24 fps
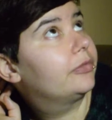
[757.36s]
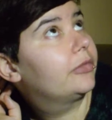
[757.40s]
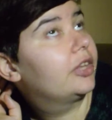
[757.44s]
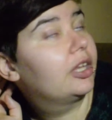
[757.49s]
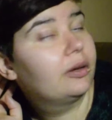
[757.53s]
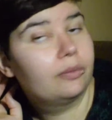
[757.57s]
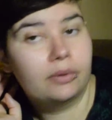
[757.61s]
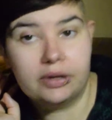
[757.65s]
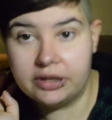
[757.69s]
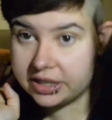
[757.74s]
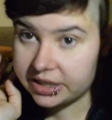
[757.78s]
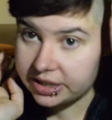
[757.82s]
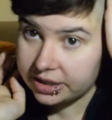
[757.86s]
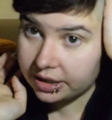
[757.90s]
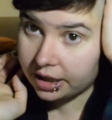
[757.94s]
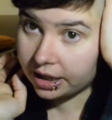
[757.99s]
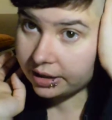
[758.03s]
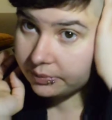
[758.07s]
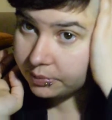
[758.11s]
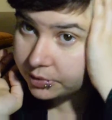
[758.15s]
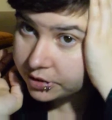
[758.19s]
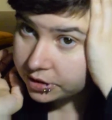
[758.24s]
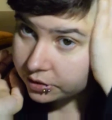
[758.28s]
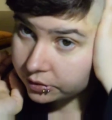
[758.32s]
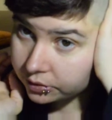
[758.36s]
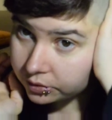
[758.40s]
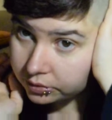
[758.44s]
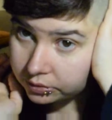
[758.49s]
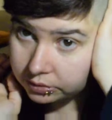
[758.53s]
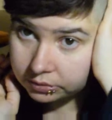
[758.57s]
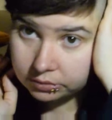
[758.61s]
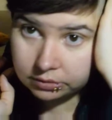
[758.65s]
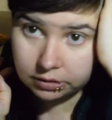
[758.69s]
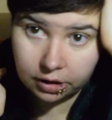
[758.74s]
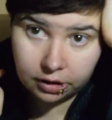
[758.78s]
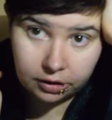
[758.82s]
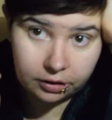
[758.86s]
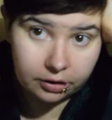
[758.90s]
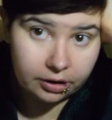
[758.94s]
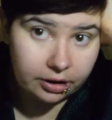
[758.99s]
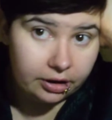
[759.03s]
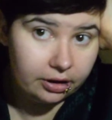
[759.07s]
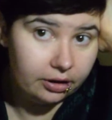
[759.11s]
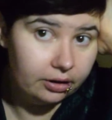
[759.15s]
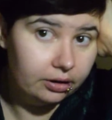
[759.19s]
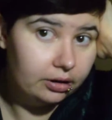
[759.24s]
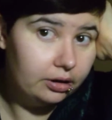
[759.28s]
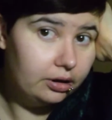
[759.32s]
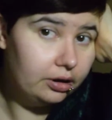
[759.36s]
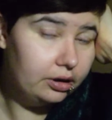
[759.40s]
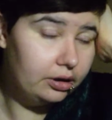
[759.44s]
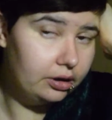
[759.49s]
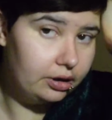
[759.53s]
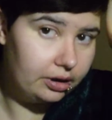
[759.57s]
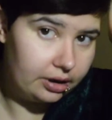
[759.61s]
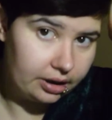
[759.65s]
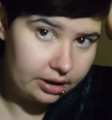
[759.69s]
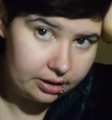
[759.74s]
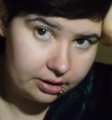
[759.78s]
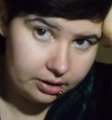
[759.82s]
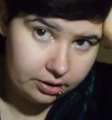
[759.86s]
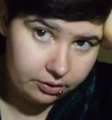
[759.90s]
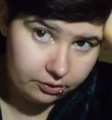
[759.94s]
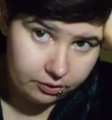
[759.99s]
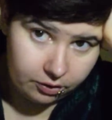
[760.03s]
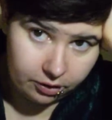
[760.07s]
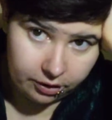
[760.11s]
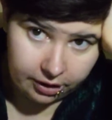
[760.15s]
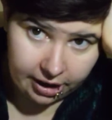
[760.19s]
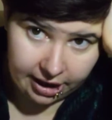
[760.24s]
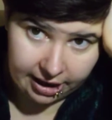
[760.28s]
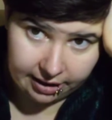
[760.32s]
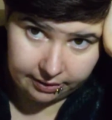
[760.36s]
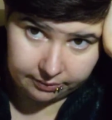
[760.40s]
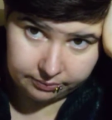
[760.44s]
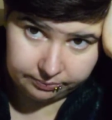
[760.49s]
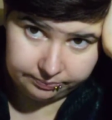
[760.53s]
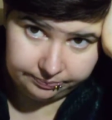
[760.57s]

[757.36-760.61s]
where this side was all long and grown out.